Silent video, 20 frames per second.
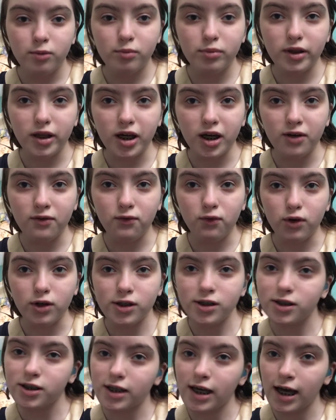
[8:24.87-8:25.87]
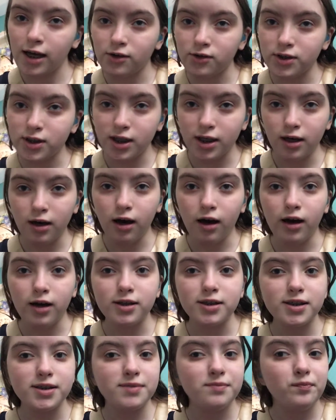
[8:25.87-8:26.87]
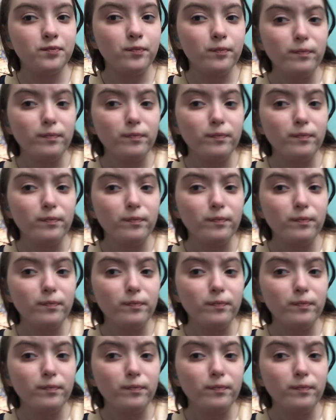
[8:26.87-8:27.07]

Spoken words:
played for the Seattle Seahawks.